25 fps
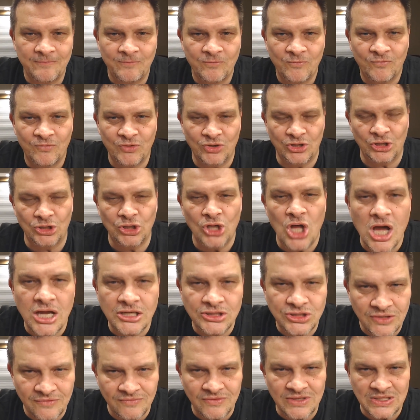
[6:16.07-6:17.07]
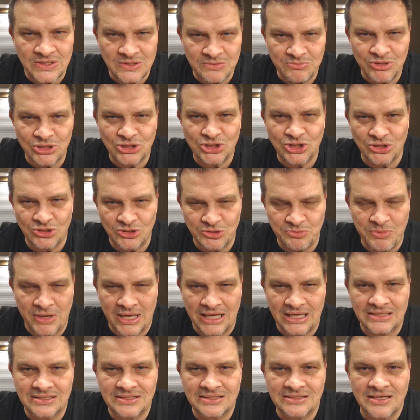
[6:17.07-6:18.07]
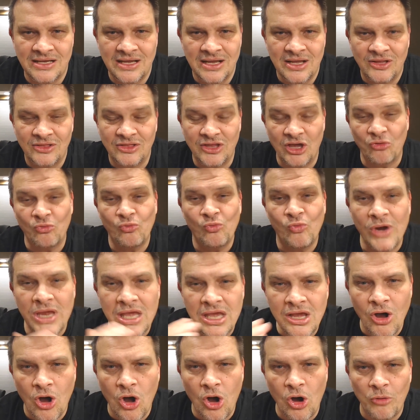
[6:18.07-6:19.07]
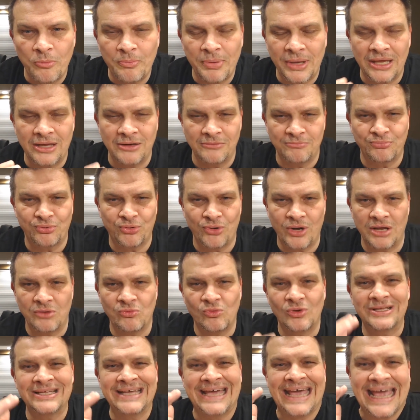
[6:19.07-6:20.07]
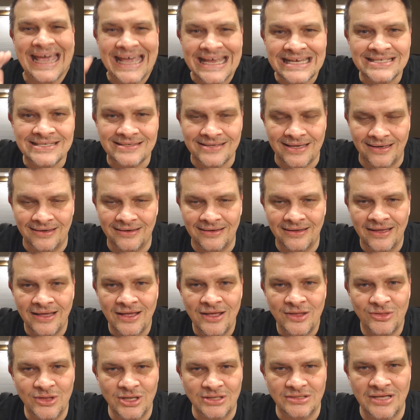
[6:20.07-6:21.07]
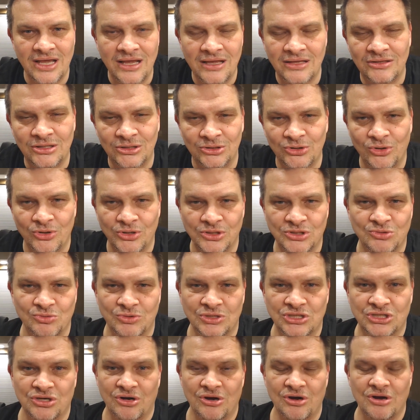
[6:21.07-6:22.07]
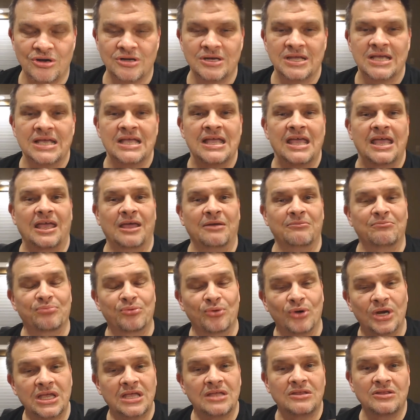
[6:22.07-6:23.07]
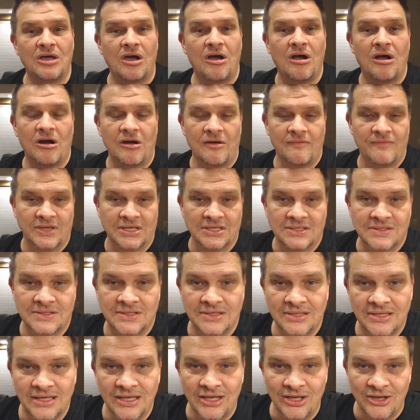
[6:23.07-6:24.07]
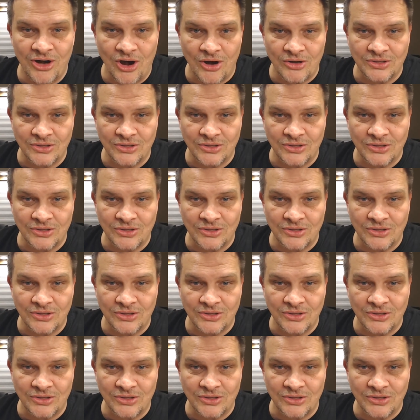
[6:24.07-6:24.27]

for the launch of this missions base that we hope and pray will hasten the day of the Lord's return and bring in the harvest in our